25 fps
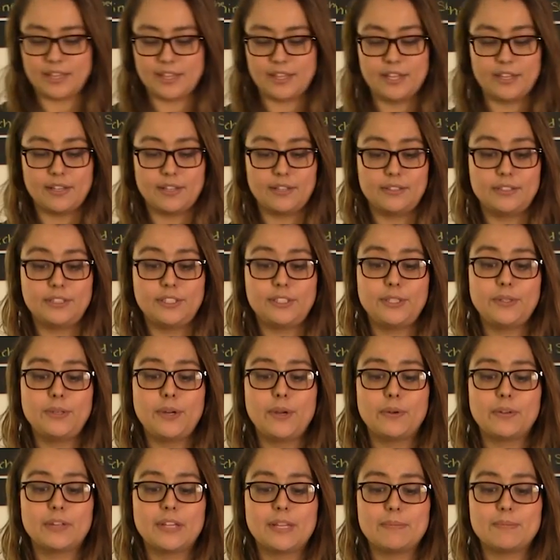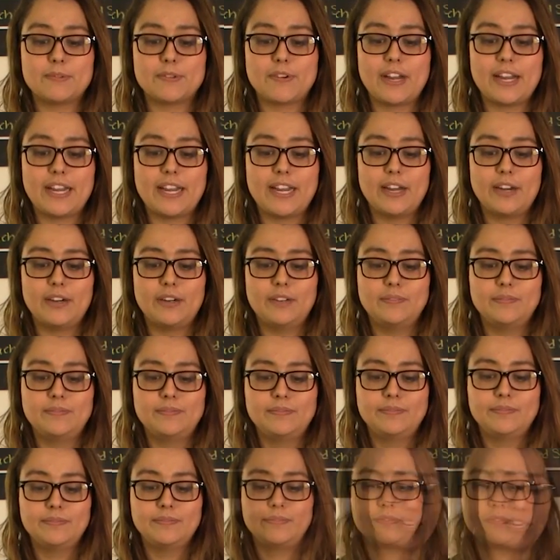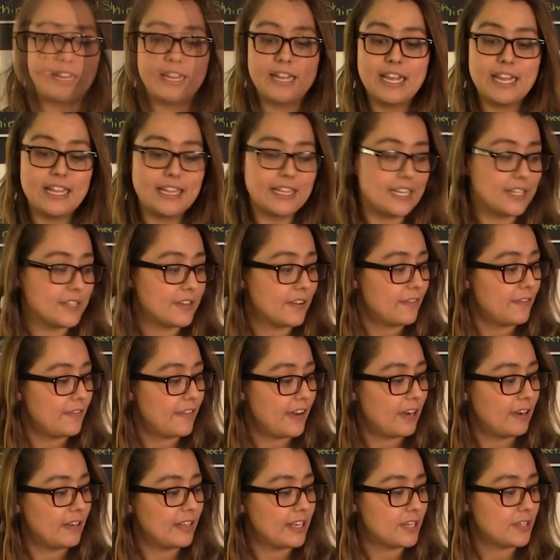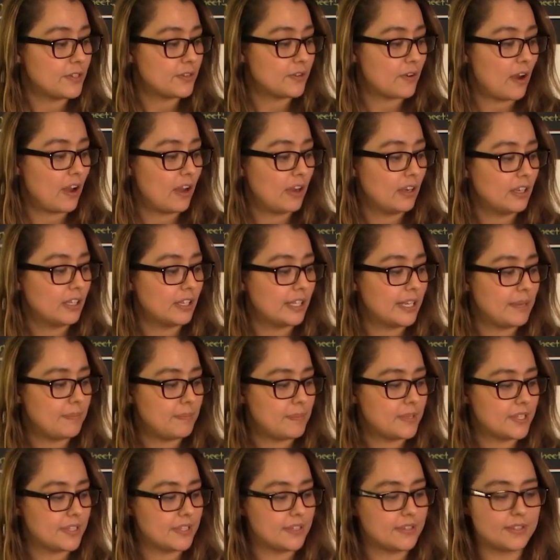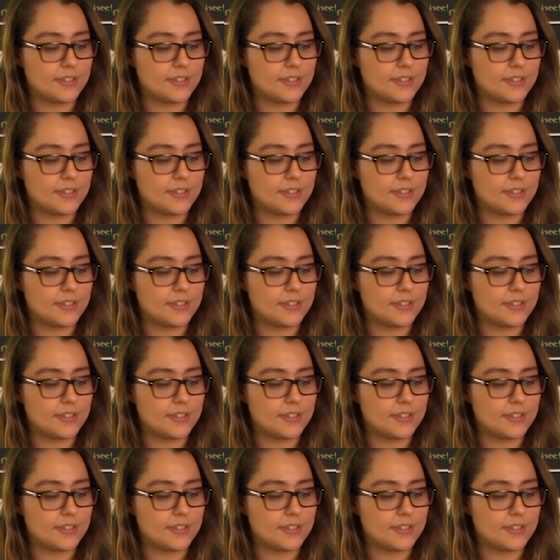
the Zuno clips right here. These are fairly strong clips.